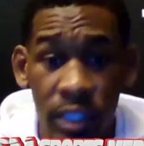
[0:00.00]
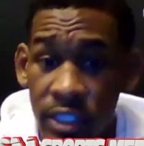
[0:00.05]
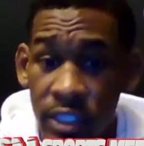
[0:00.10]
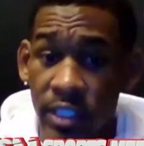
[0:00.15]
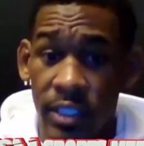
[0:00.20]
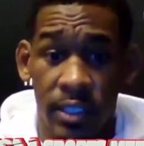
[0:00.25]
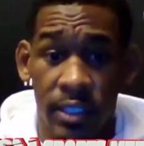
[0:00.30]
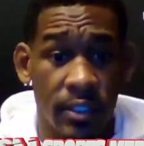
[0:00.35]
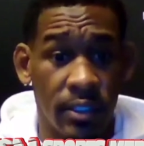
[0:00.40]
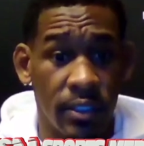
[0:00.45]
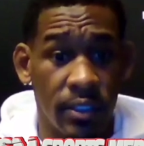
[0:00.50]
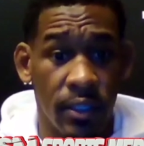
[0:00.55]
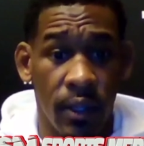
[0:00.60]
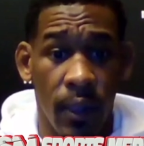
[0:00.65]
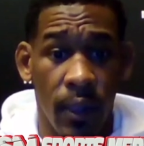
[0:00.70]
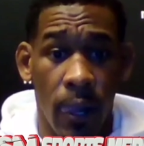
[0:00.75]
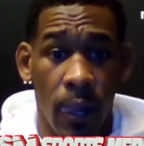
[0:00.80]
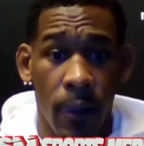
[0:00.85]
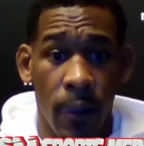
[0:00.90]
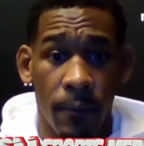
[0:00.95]
the trenches.
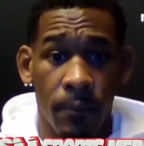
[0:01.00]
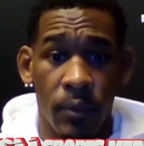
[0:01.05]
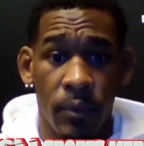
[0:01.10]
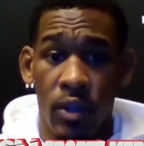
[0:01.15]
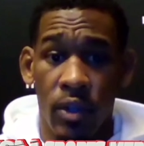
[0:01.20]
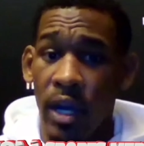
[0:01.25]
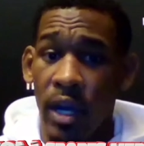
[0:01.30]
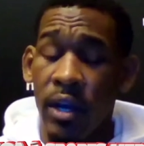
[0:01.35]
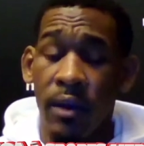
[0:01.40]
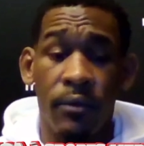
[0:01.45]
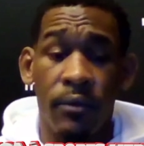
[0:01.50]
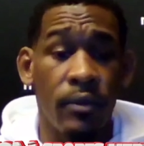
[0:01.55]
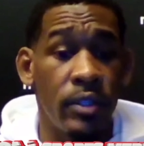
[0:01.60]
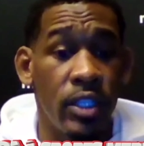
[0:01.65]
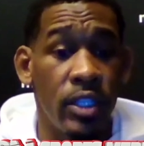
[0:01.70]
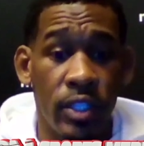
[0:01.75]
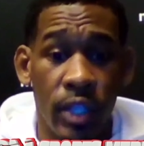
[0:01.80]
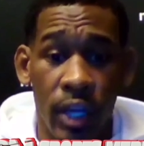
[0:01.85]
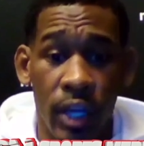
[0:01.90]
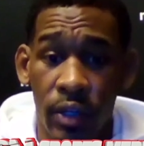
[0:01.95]
You know, I come
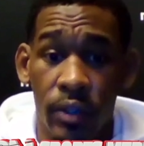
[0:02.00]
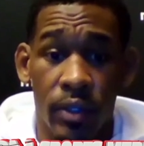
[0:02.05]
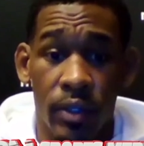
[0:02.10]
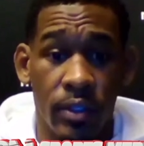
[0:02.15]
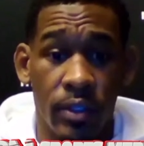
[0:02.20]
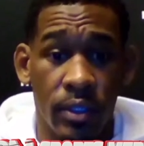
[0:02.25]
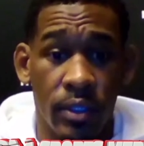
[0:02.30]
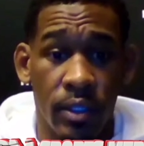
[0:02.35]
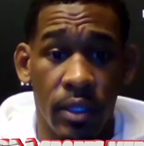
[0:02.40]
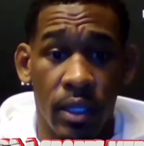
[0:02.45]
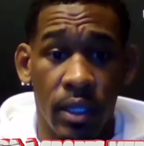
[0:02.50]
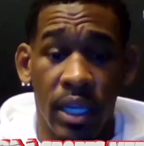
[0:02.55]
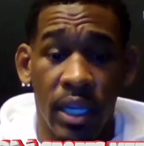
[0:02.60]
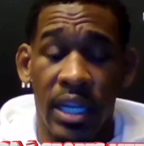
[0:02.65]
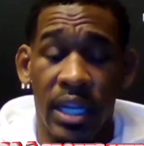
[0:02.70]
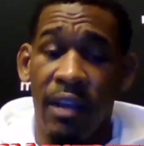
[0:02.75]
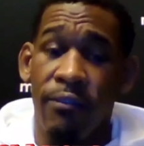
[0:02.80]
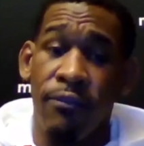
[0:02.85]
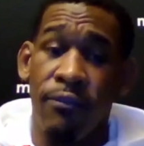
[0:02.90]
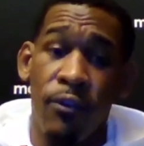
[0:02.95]
from the dirt.
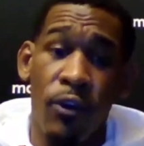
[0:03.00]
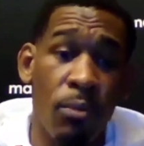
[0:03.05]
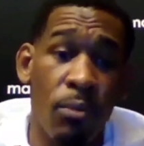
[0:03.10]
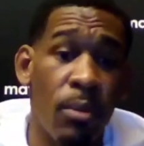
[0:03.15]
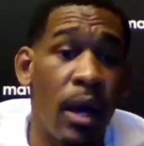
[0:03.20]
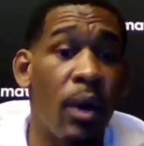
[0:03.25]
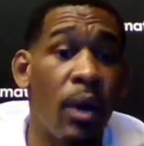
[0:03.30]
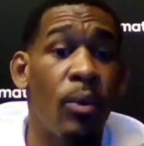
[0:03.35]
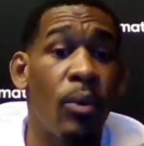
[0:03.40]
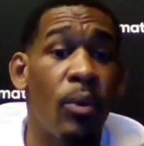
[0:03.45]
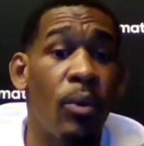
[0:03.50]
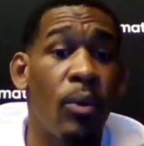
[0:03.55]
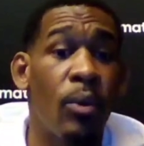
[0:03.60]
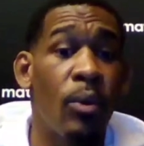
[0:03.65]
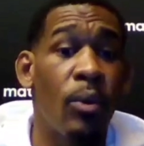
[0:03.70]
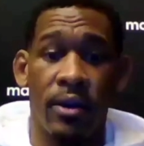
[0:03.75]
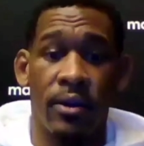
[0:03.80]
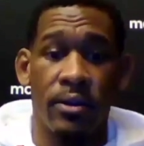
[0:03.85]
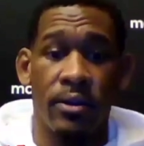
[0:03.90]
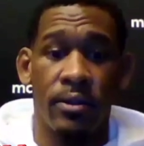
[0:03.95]
And I fought my
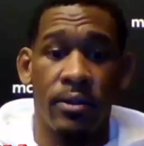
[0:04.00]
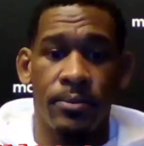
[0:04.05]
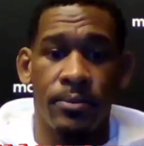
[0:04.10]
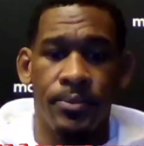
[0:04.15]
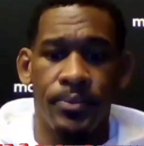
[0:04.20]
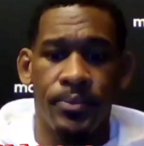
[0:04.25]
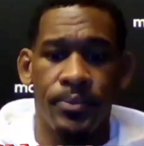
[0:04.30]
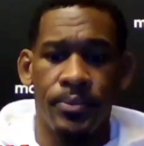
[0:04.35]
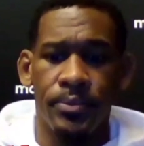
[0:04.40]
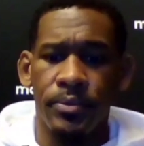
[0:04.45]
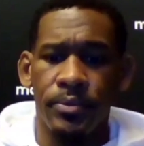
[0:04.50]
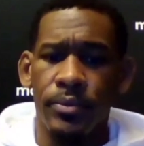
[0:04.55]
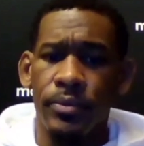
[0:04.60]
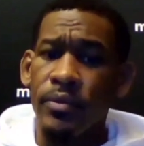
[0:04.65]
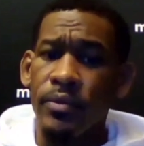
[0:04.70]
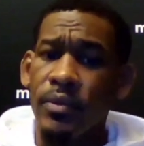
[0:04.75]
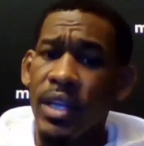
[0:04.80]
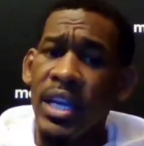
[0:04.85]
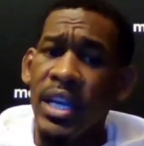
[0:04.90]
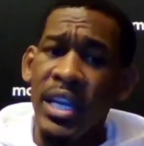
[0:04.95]
way out,
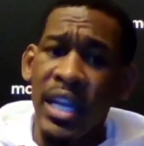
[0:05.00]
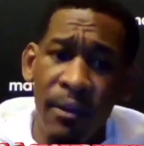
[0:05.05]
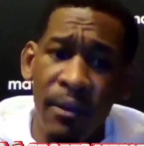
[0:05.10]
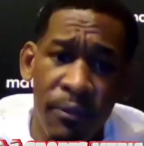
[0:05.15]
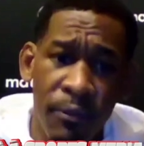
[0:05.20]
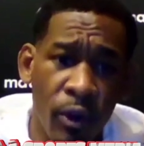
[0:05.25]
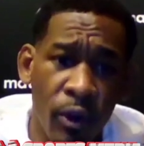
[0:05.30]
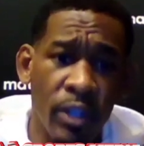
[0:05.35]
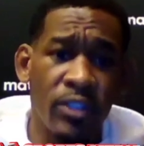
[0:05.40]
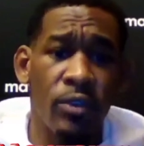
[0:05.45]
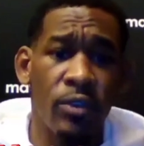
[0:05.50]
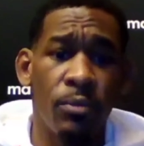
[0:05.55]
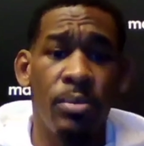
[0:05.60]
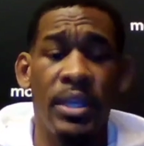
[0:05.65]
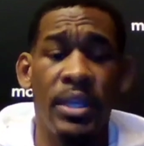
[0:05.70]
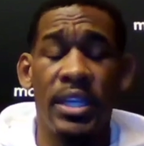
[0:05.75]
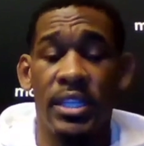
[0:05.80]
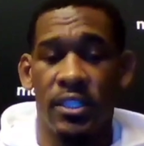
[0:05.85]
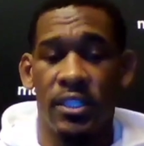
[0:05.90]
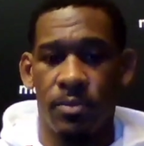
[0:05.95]
and I fought to
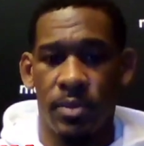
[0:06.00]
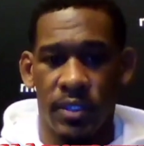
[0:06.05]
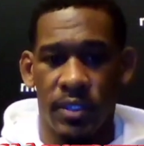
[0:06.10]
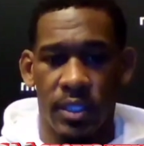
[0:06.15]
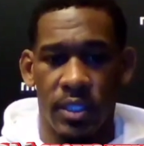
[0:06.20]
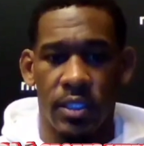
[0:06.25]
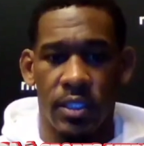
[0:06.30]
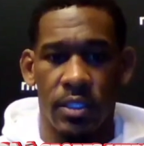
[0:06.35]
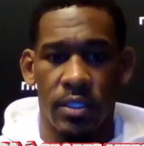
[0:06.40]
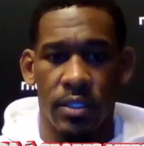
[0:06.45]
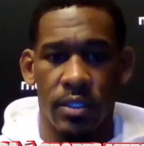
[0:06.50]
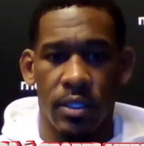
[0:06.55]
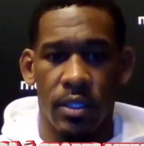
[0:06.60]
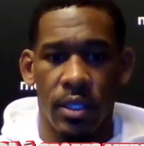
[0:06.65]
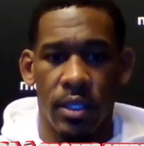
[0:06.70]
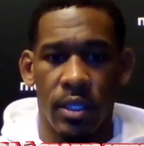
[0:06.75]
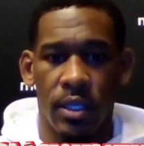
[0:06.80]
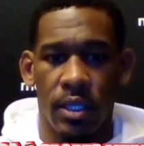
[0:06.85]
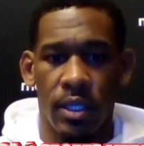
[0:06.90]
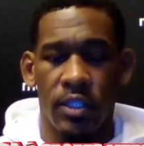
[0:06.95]
be in this position.
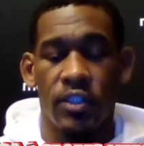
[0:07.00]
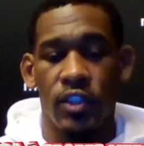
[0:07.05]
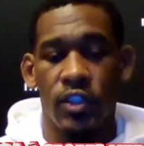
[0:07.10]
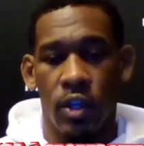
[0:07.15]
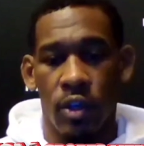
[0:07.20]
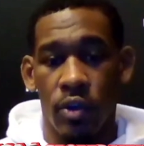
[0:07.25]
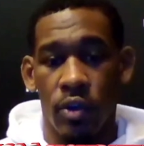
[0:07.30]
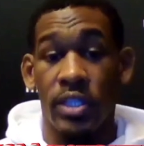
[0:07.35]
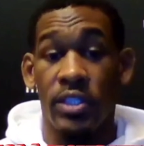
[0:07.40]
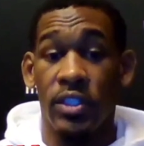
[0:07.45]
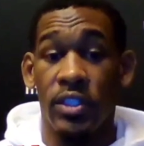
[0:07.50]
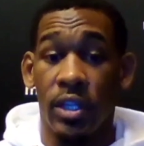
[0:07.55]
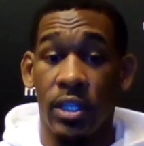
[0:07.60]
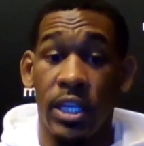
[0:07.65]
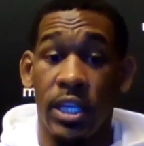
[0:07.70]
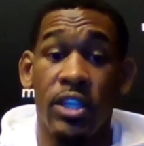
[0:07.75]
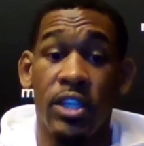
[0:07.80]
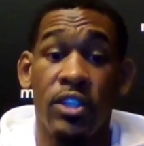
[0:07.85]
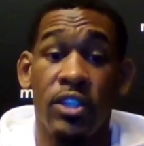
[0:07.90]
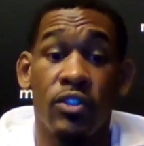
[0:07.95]
And so he's
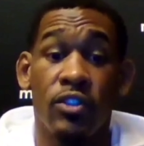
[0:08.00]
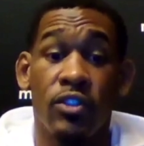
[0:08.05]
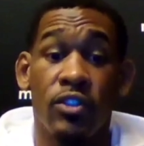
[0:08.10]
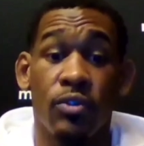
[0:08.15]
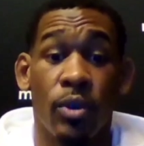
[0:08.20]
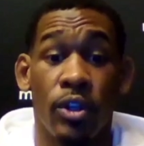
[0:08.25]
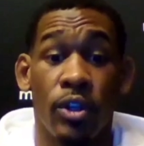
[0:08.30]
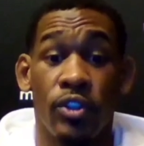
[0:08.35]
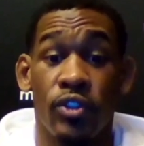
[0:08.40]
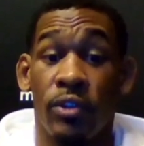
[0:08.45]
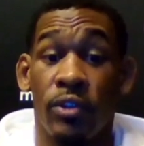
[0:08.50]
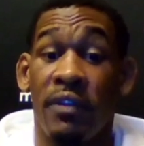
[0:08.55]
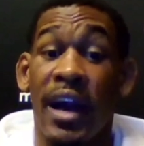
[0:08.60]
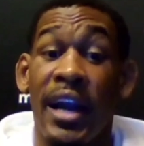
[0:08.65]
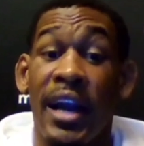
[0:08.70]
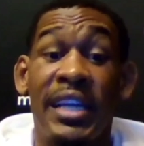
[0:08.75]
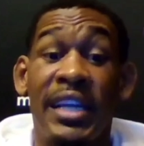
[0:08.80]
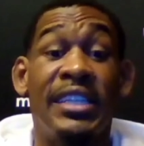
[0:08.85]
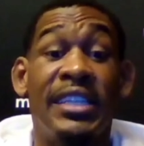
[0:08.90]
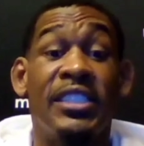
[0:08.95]
going to eat his words. So if
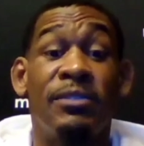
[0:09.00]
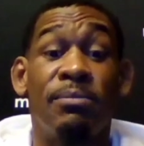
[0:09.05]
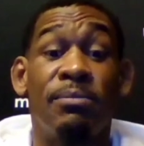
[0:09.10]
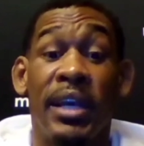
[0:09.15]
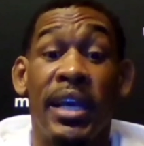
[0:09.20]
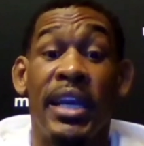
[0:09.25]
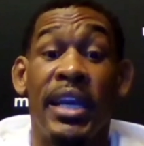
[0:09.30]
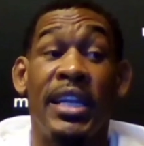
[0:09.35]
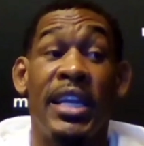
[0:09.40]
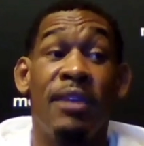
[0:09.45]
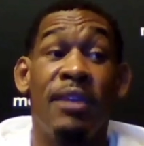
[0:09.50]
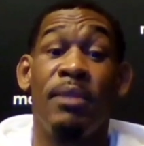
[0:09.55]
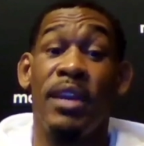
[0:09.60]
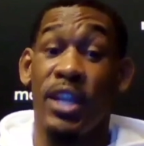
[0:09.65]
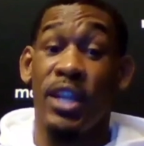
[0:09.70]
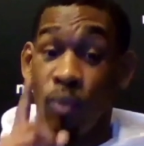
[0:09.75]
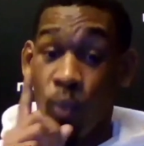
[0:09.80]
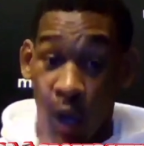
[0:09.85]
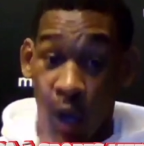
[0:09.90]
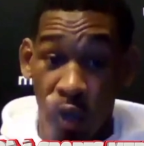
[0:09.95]
I can explain him
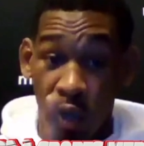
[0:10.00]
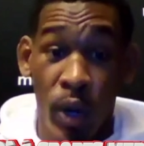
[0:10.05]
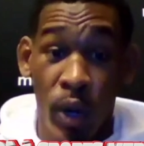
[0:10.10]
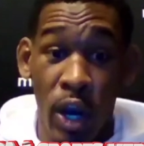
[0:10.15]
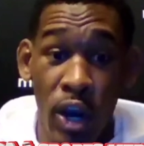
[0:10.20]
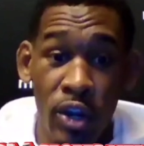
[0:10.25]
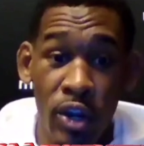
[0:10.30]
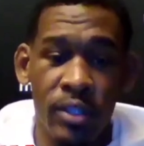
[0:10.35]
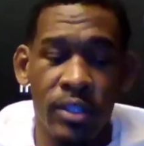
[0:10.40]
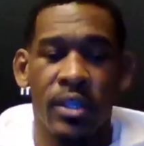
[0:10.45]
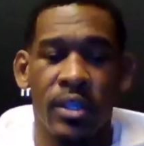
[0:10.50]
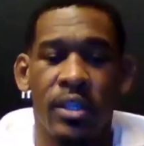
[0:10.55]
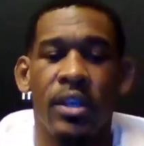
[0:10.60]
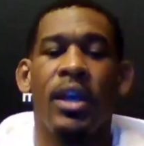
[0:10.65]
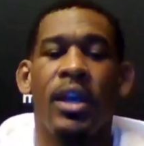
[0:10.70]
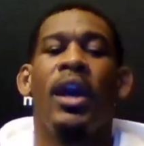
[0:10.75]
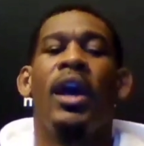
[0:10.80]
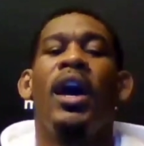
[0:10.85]
in one word,